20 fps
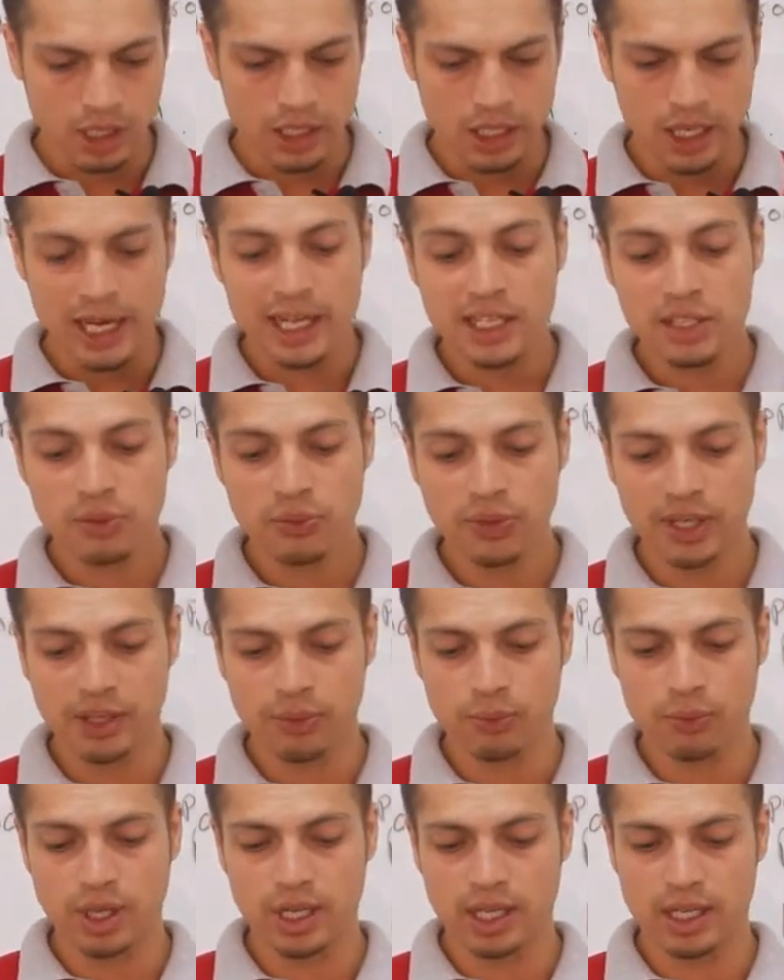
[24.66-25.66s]
last
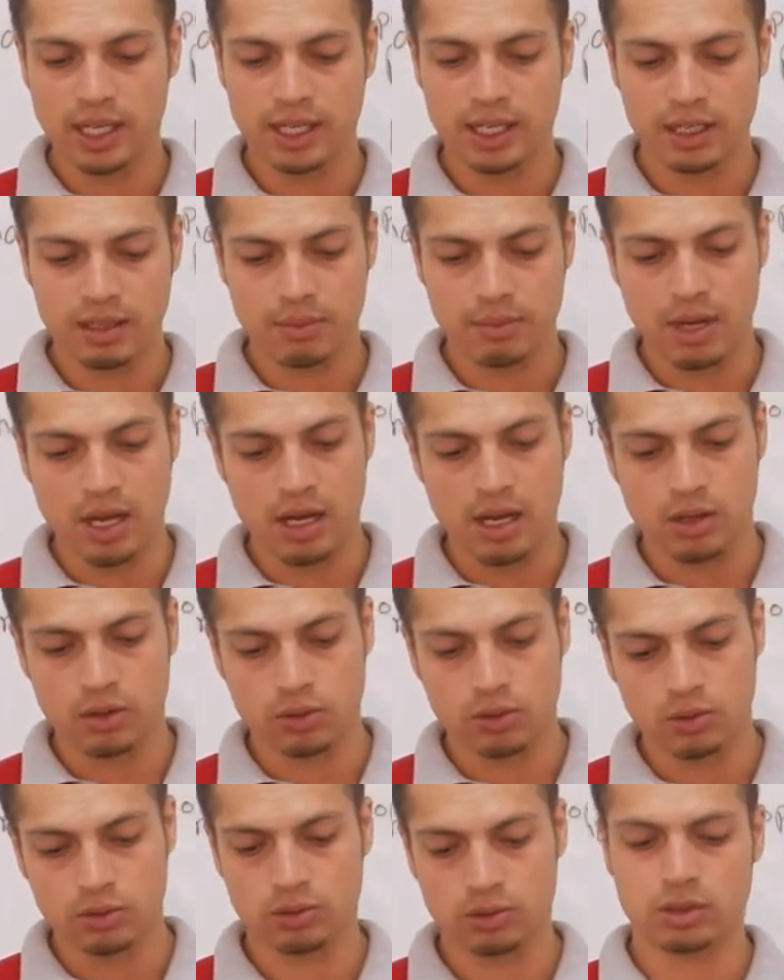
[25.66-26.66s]
week we learned
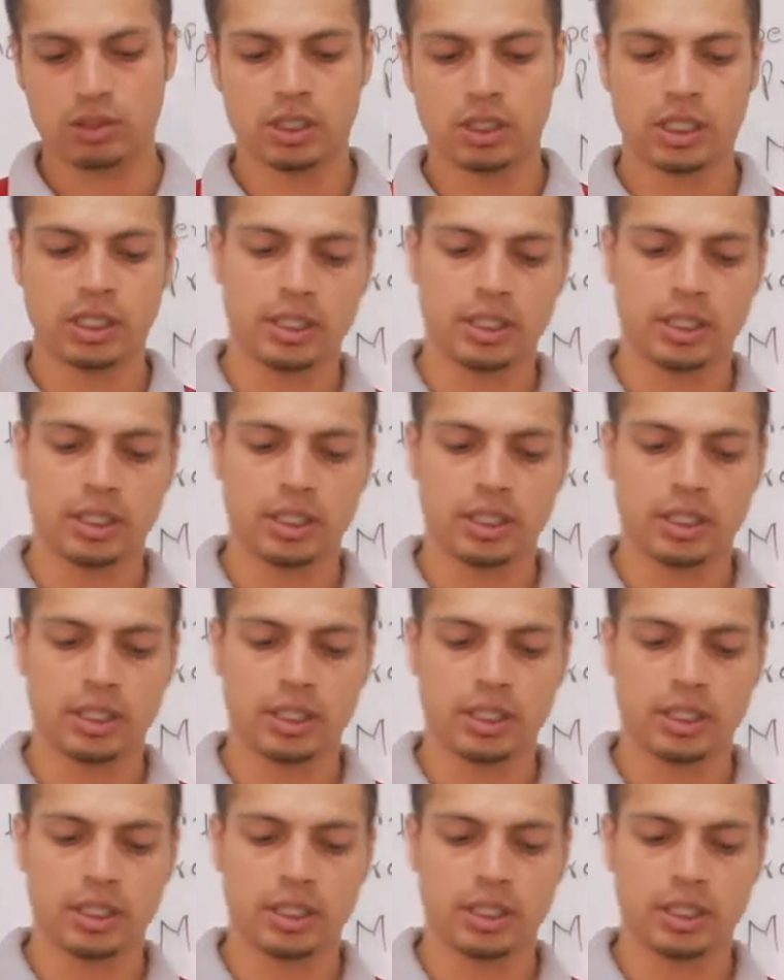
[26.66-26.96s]
about